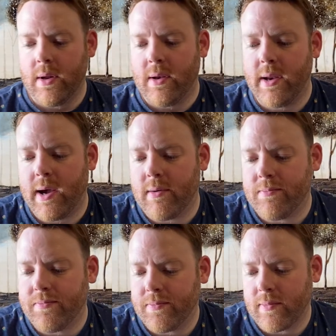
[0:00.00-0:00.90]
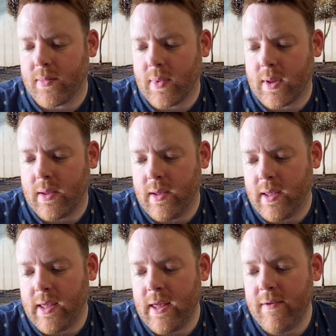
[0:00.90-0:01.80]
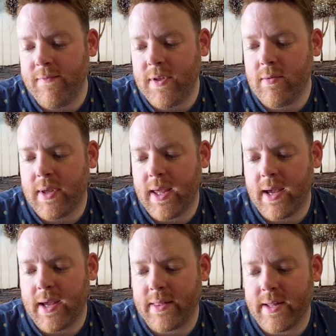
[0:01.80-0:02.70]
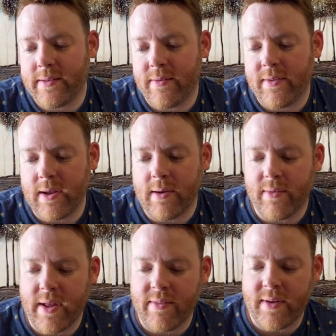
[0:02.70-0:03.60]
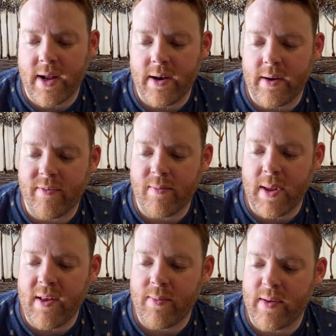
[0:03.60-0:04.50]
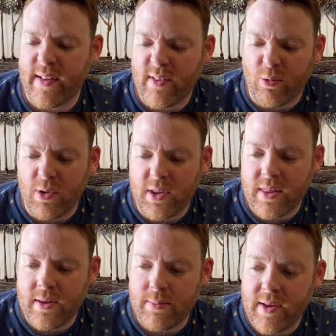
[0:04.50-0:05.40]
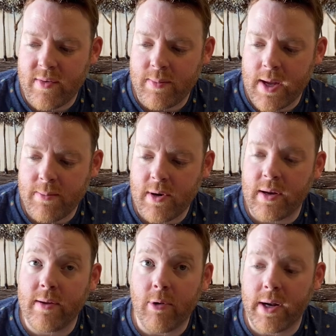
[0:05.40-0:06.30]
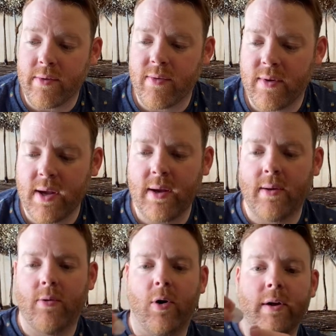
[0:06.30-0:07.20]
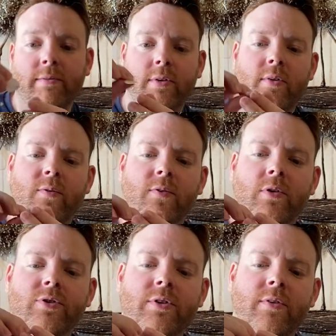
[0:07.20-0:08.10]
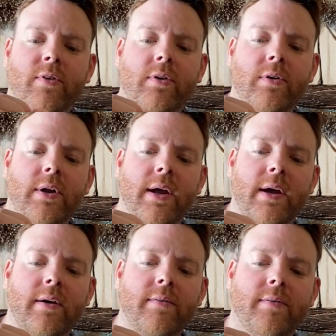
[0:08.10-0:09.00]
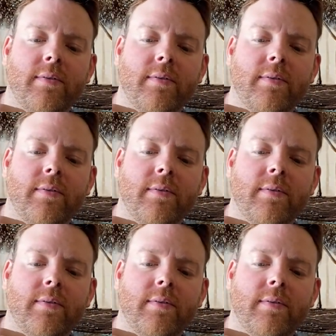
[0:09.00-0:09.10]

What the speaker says: now, if you can't get that to stick, because that's not enough space, because that's a really thin piece of paper and you want it to stick, all you have to do is fold your circle in half,